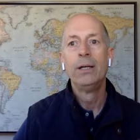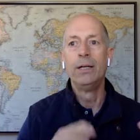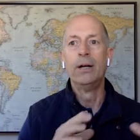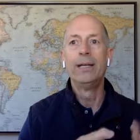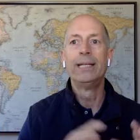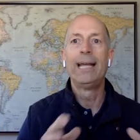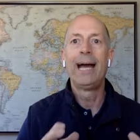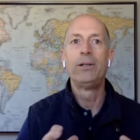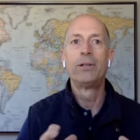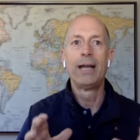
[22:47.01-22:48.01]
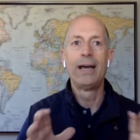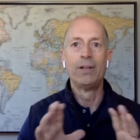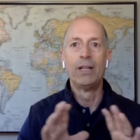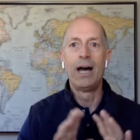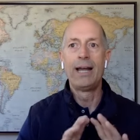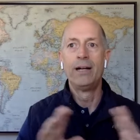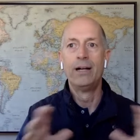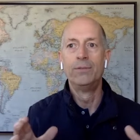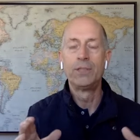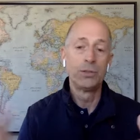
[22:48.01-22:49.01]
You know, in that you're going to have a lot
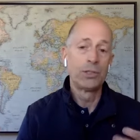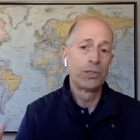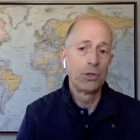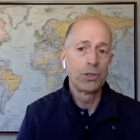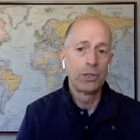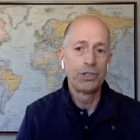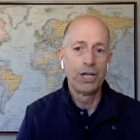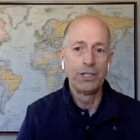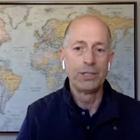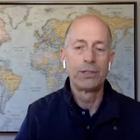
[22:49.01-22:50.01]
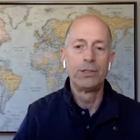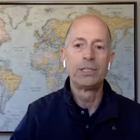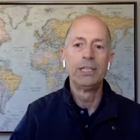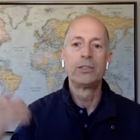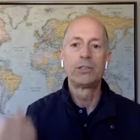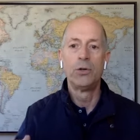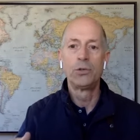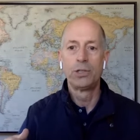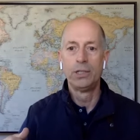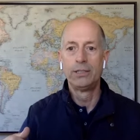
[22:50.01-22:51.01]
of, so it's a social agenda. So you're seeing
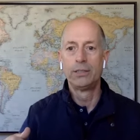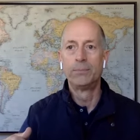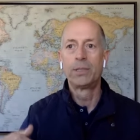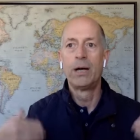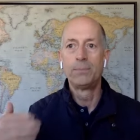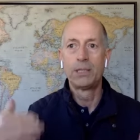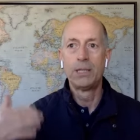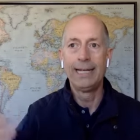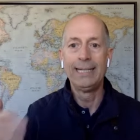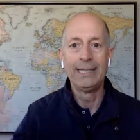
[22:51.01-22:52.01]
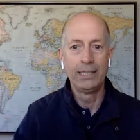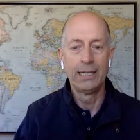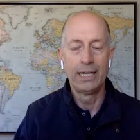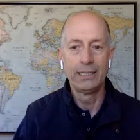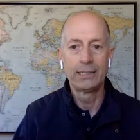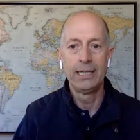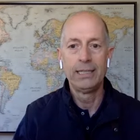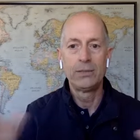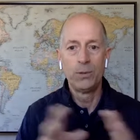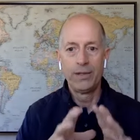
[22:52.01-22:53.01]
socialism come to light in the United
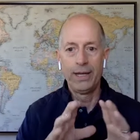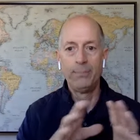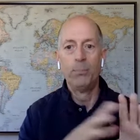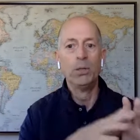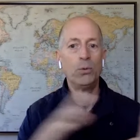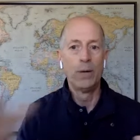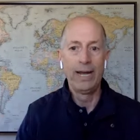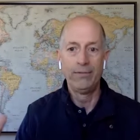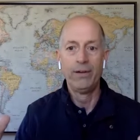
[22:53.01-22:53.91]
States with a blue wave.